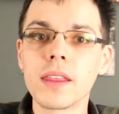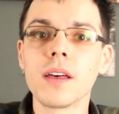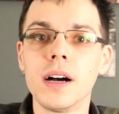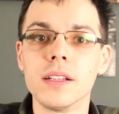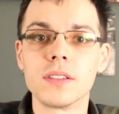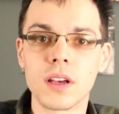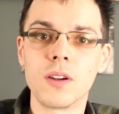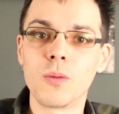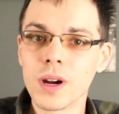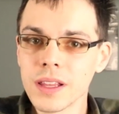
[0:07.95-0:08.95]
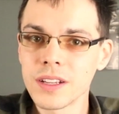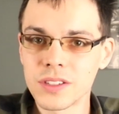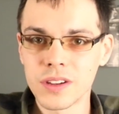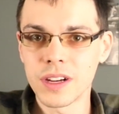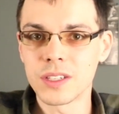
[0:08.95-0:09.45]
thoughts on where
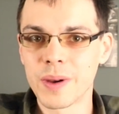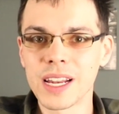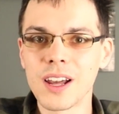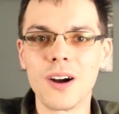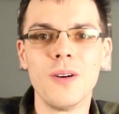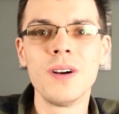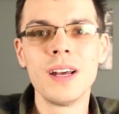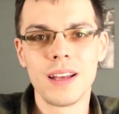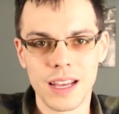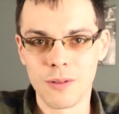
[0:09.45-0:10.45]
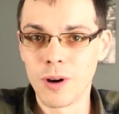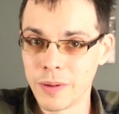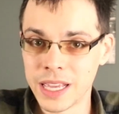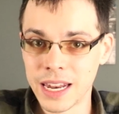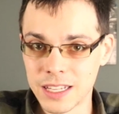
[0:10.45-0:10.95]
this series might go and what
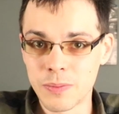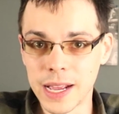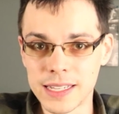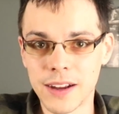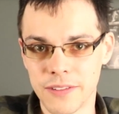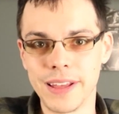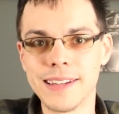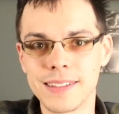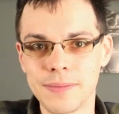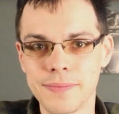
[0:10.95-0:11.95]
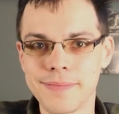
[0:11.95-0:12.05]
we can expect out of it.